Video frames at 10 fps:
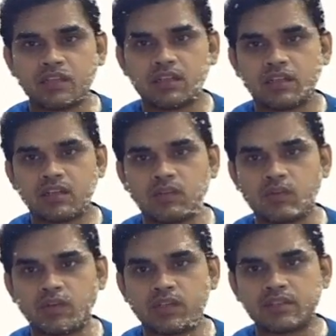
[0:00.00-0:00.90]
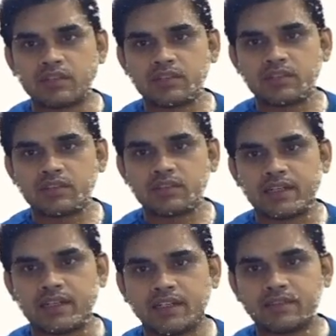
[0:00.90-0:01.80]
Now what is this
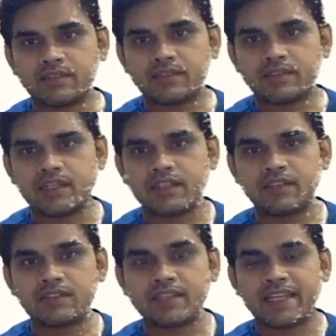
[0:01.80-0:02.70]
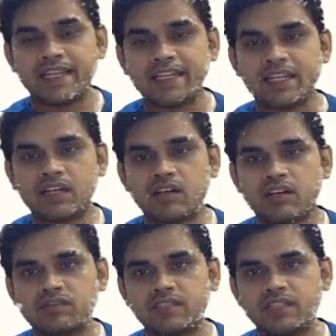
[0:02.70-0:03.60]
delta? It is area
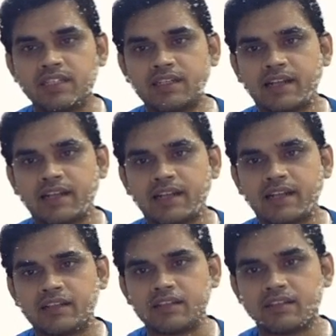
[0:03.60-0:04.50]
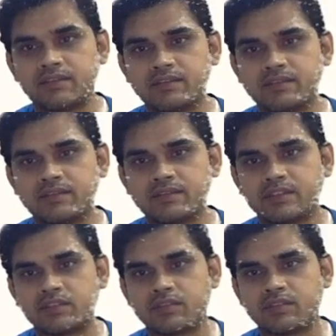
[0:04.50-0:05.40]
of the triangle.
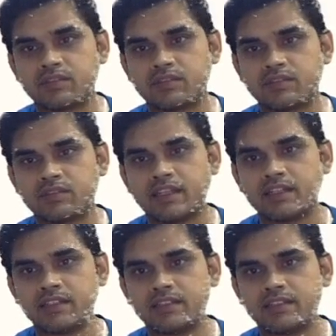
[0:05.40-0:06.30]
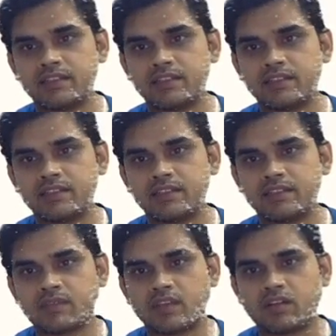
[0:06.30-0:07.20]
So area
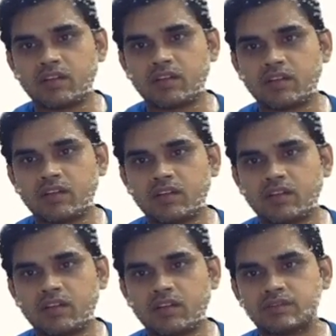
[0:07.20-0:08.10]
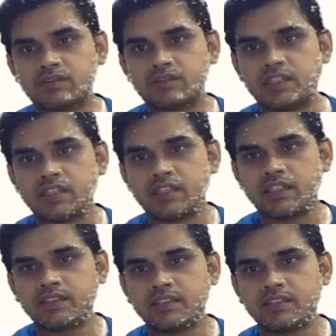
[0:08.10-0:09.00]
of the
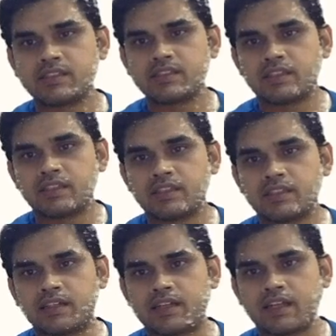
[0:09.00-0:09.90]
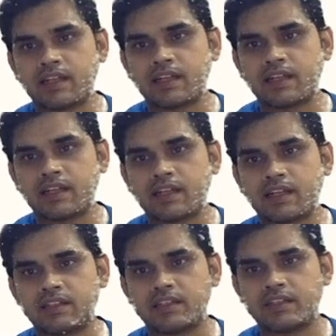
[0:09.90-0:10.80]
triangle
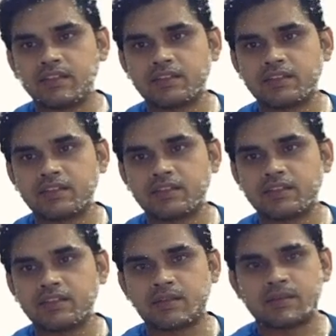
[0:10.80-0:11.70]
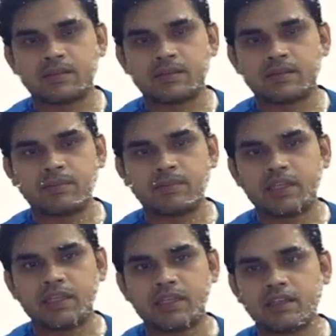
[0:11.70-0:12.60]
here is
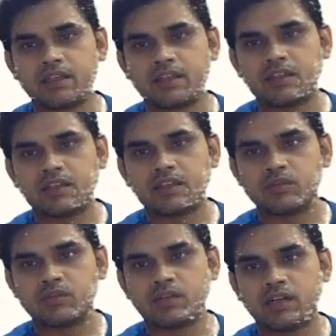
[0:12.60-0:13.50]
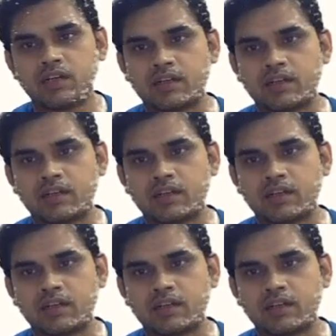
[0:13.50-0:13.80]
PQR.